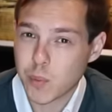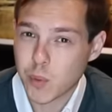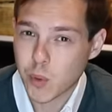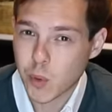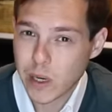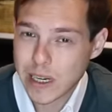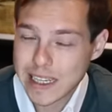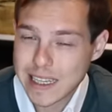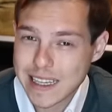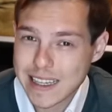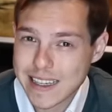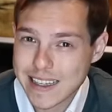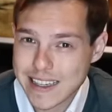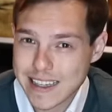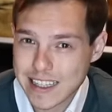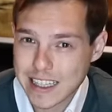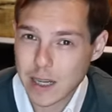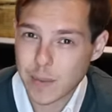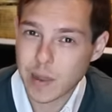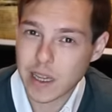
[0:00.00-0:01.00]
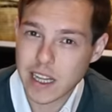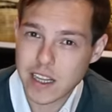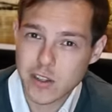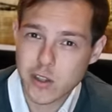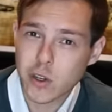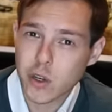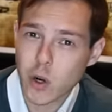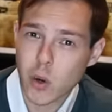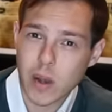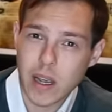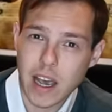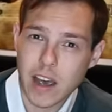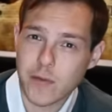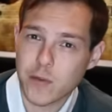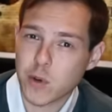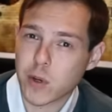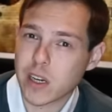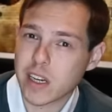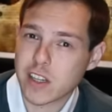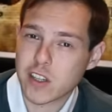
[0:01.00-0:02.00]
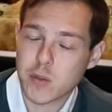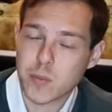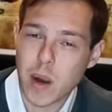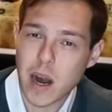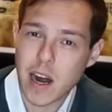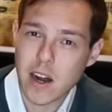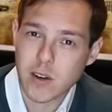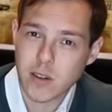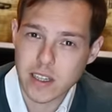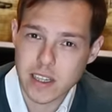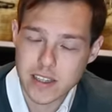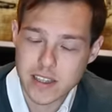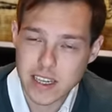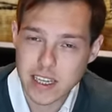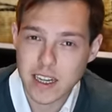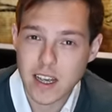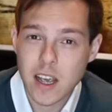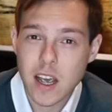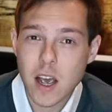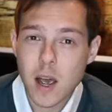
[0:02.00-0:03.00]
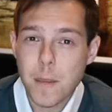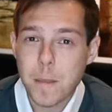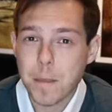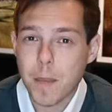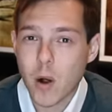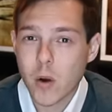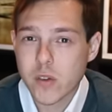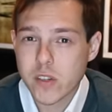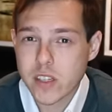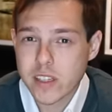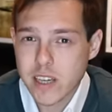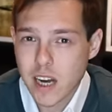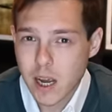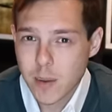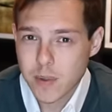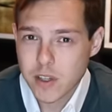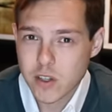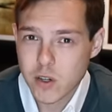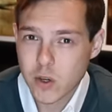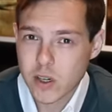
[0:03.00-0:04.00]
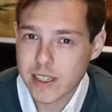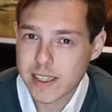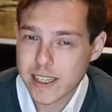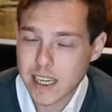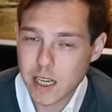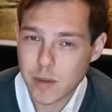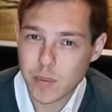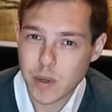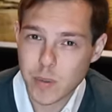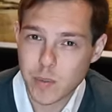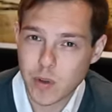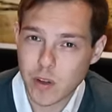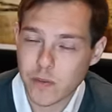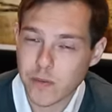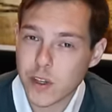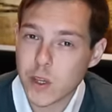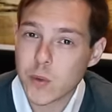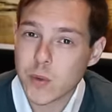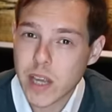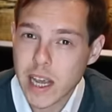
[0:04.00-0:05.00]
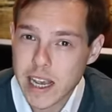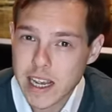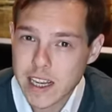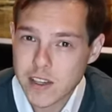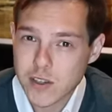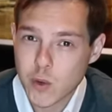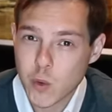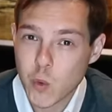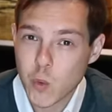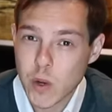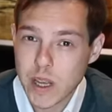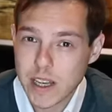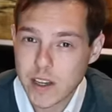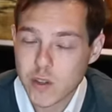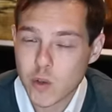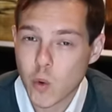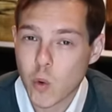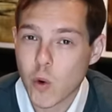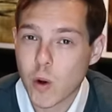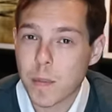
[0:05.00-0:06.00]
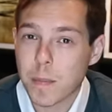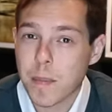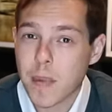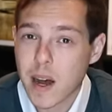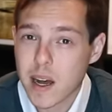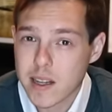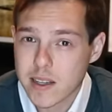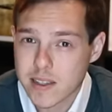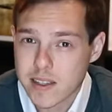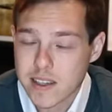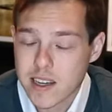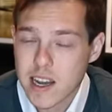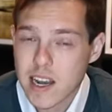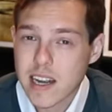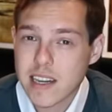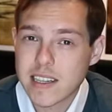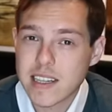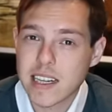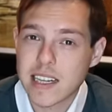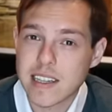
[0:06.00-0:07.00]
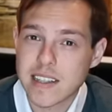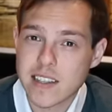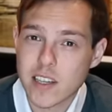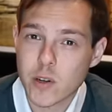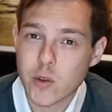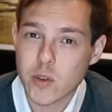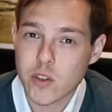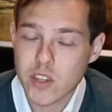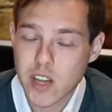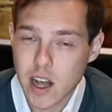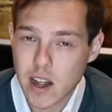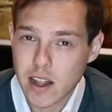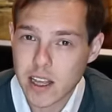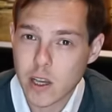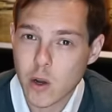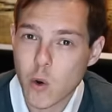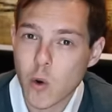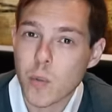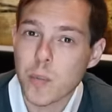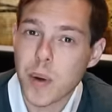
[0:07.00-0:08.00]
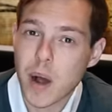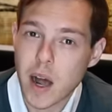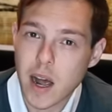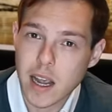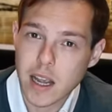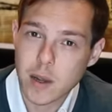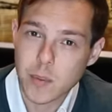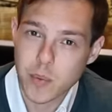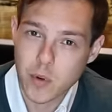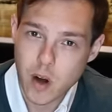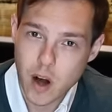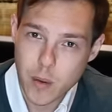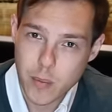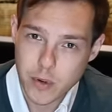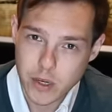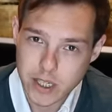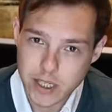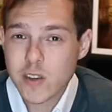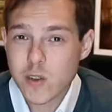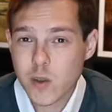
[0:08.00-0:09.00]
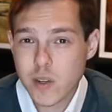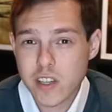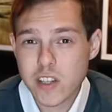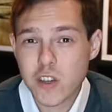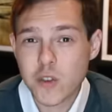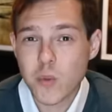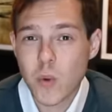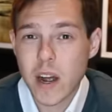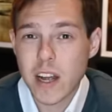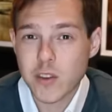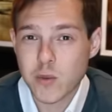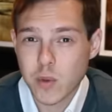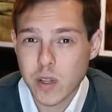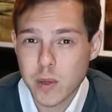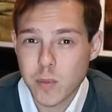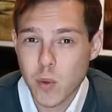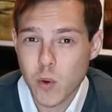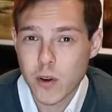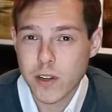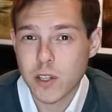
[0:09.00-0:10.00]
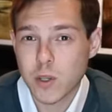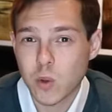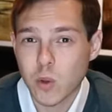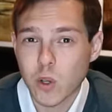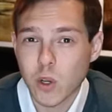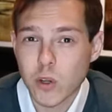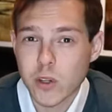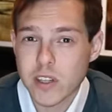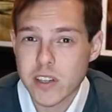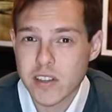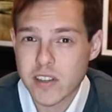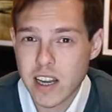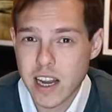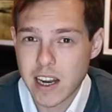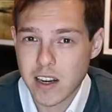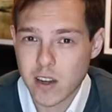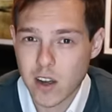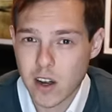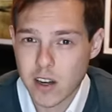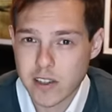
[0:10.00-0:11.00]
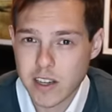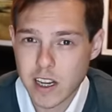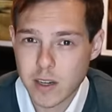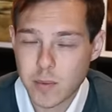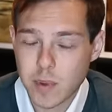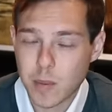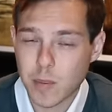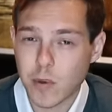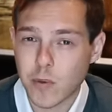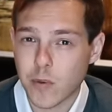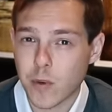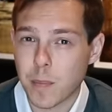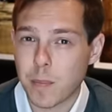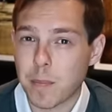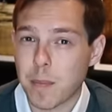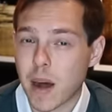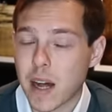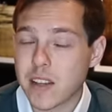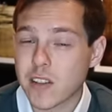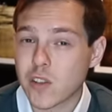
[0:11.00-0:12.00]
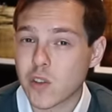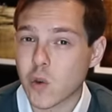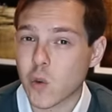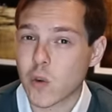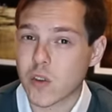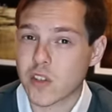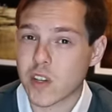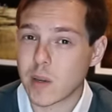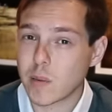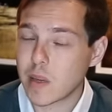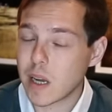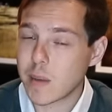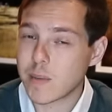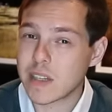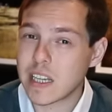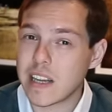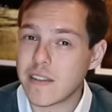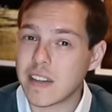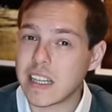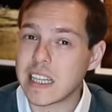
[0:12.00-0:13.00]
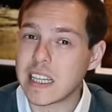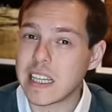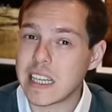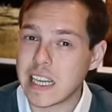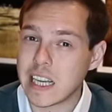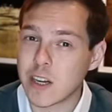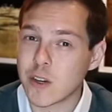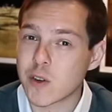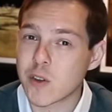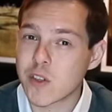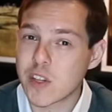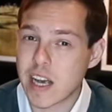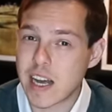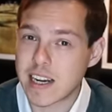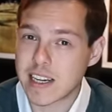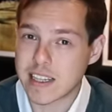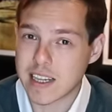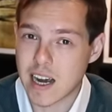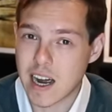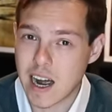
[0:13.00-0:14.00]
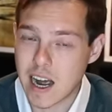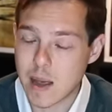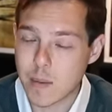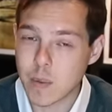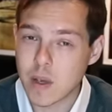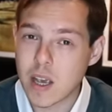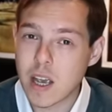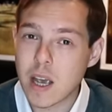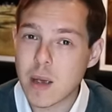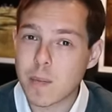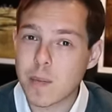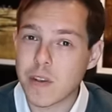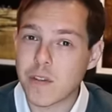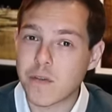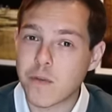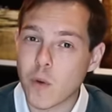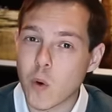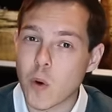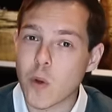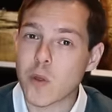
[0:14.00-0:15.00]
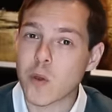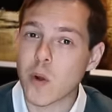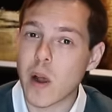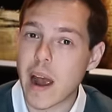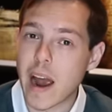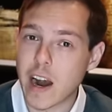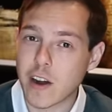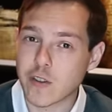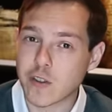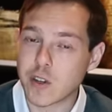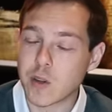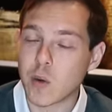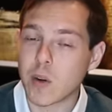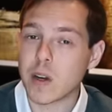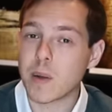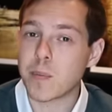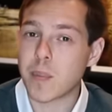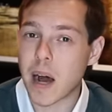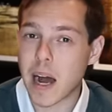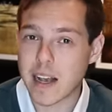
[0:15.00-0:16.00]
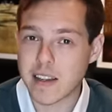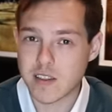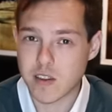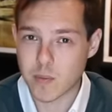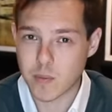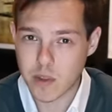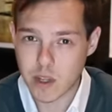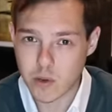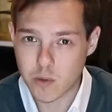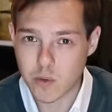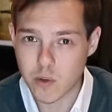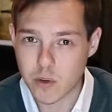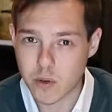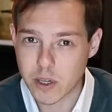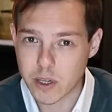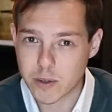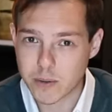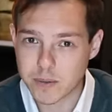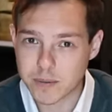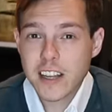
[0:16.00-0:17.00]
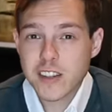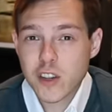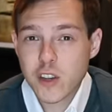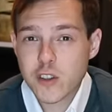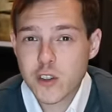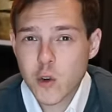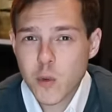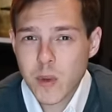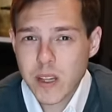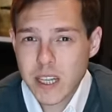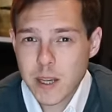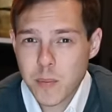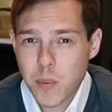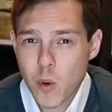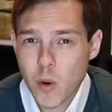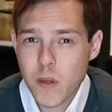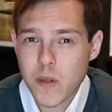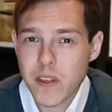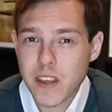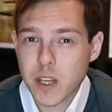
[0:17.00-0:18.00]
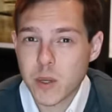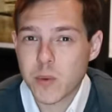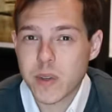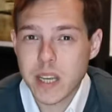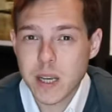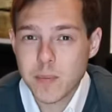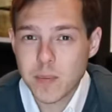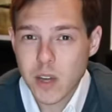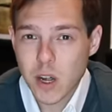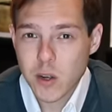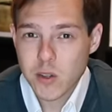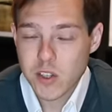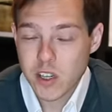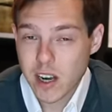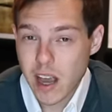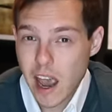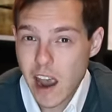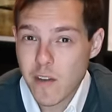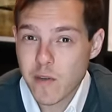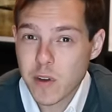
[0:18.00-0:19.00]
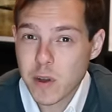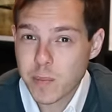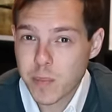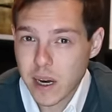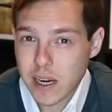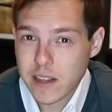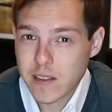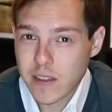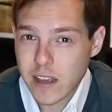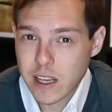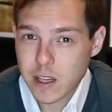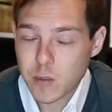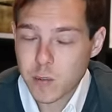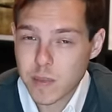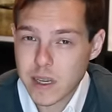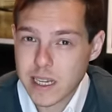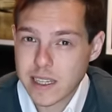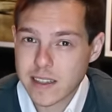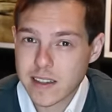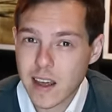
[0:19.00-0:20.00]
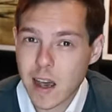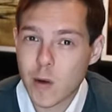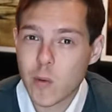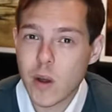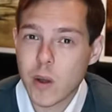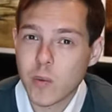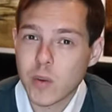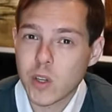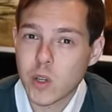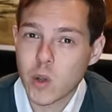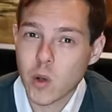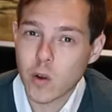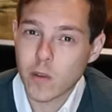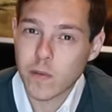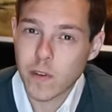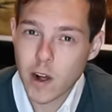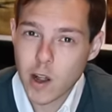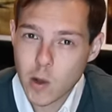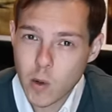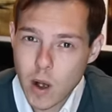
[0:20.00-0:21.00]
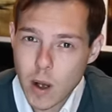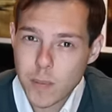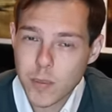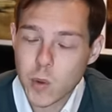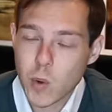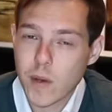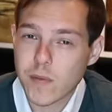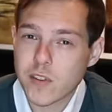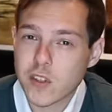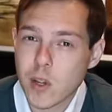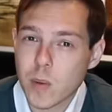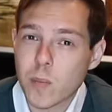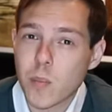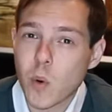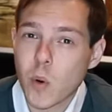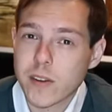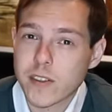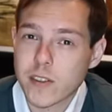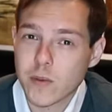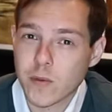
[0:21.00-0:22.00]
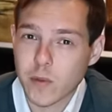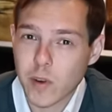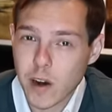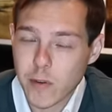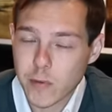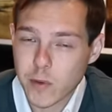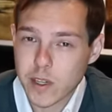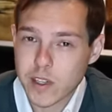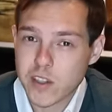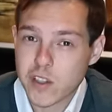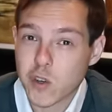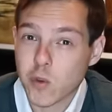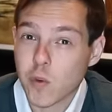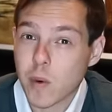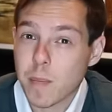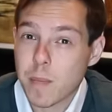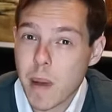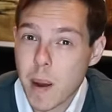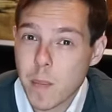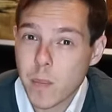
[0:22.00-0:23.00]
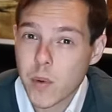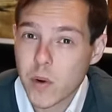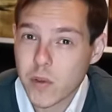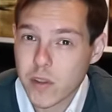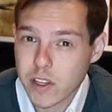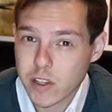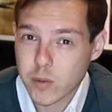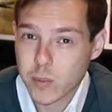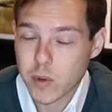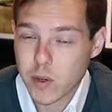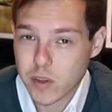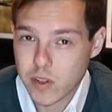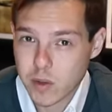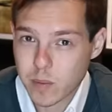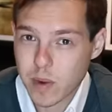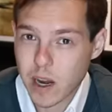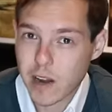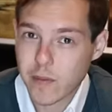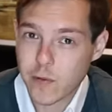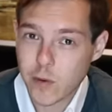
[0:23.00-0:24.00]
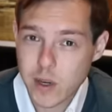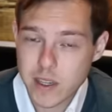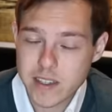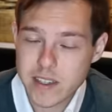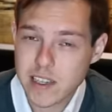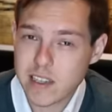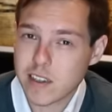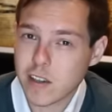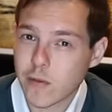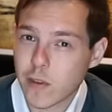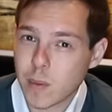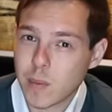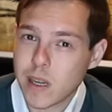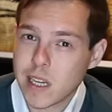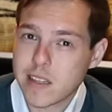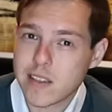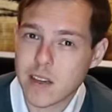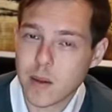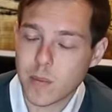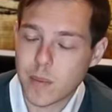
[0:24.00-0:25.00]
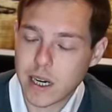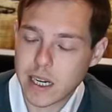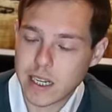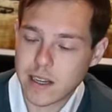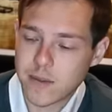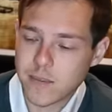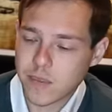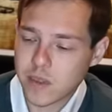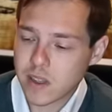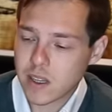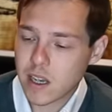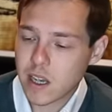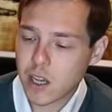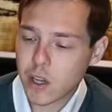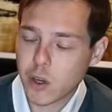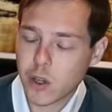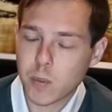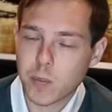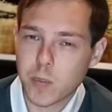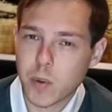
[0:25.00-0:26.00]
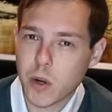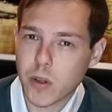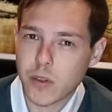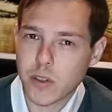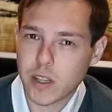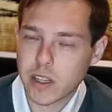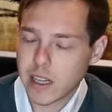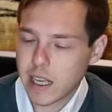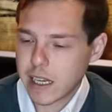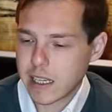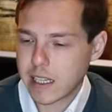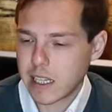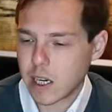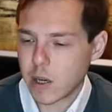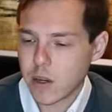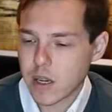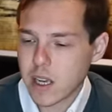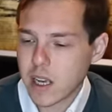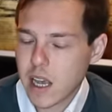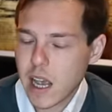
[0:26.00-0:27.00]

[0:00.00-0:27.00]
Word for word: pretty slim. Unless you're going after an expired listing, most of the time it's going to take people a few days, weeks, or months to consider selling or buying a property. So this is why it's really important you learn to stay in contact with people for months or sometimes even years at a time before they're actually going to buy something through you. It's also really important that you keep notes on everybody that you meet. That way when you go and follow up, you have some point of reference to remember this person by. For instance, if you meet somebody, you can put the, like, you know,